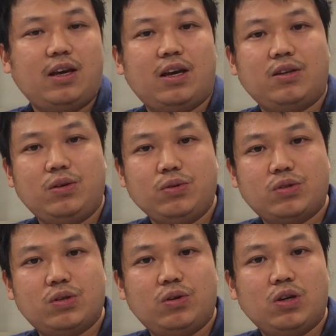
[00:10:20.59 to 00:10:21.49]
And
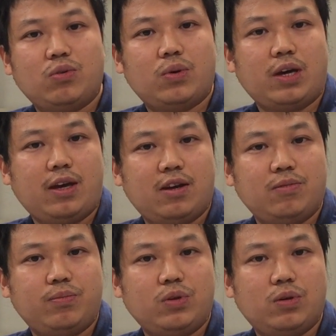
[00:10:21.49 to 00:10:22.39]
also it will
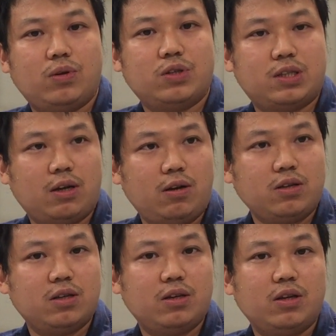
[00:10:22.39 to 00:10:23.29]
help your
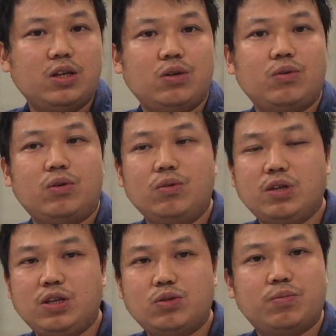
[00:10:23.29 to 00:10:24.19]
stock. You
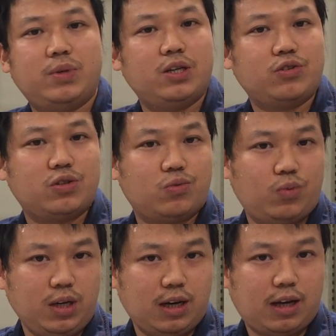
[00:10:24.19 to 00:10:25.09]
only need to purchase
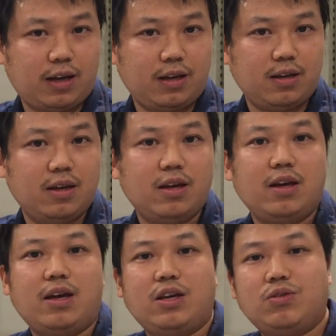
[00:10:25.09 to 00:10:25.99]
one light
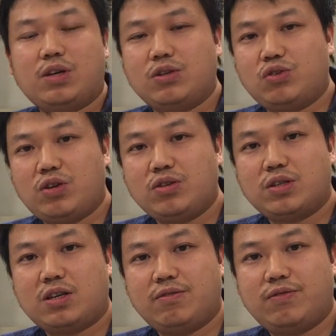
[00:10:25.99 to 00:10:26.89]
and you can change
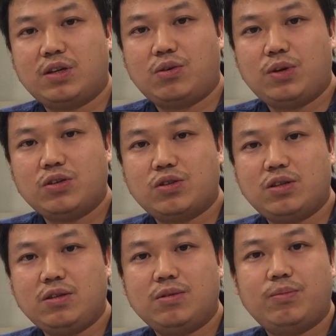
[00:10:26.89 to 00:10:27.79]
the
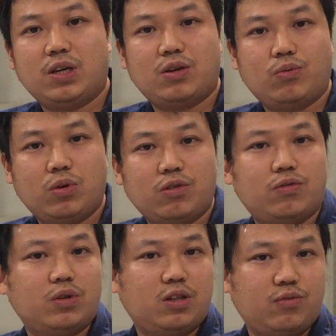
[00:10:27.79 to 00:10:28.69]
configuration, make it work
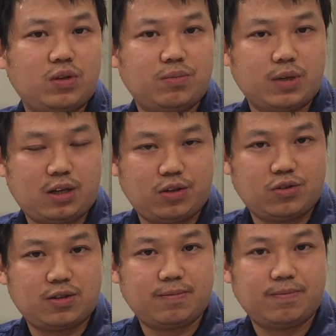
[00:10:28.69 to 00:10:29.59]
for different
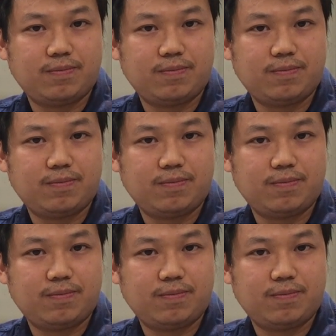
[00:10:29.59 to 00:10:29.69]
application.